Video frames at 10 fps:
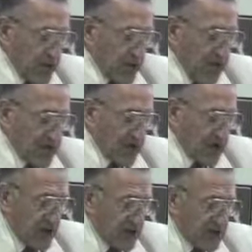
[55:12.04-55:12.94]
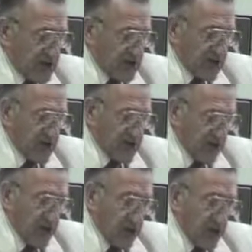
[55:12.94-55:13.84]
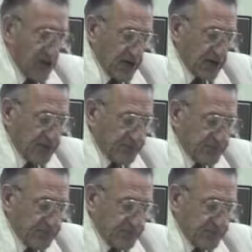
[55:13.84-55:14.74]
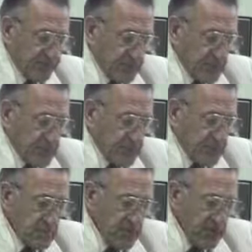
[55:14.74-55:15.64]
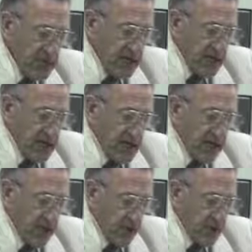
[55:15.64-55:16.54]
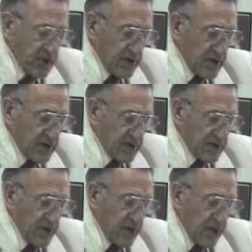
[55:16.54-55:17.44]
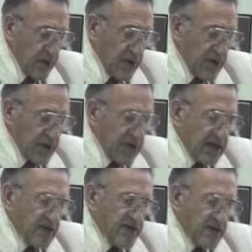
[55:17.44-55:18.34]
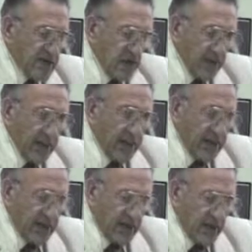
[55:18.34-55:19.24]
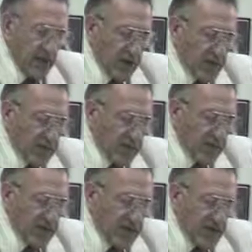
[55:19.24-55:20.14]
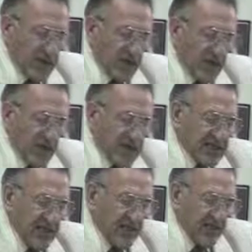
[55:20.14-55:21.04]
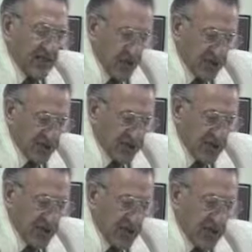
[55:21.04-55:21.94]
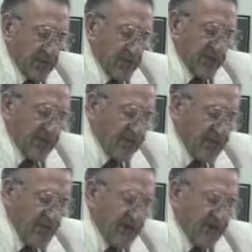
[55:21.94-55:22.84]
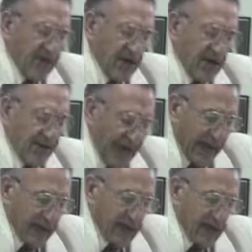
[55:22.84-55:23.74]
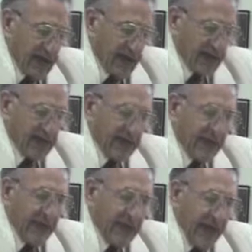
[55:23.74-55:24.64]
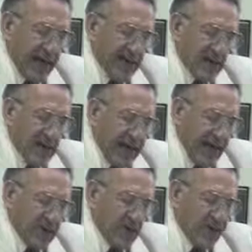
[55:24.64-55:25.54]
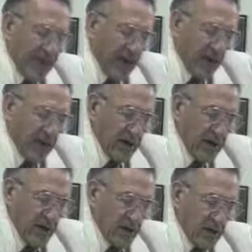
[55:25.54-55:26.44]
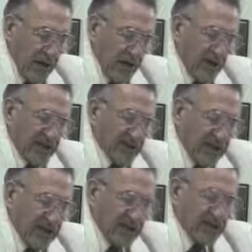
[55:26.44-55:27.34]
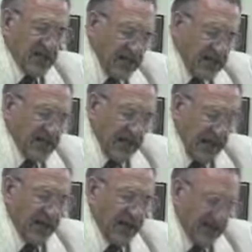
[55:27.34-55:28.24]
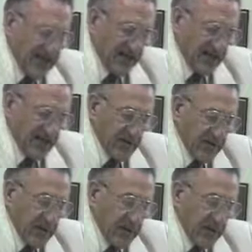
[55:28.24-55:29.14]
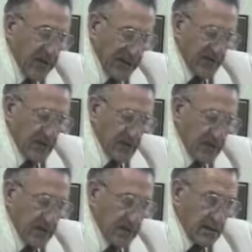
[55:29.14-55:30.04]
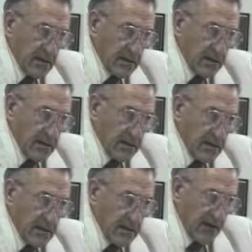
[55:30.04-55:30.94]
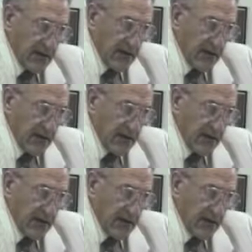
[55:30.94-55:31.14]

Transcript: you have to call those things that are as though they were not, too. See, he even hoped. Was there any hope? He didn't even use hope. In other words, this is not self hypnosis, but the feeding of the inner man until that man can rise with power Greater is he that's in me than I myself. But in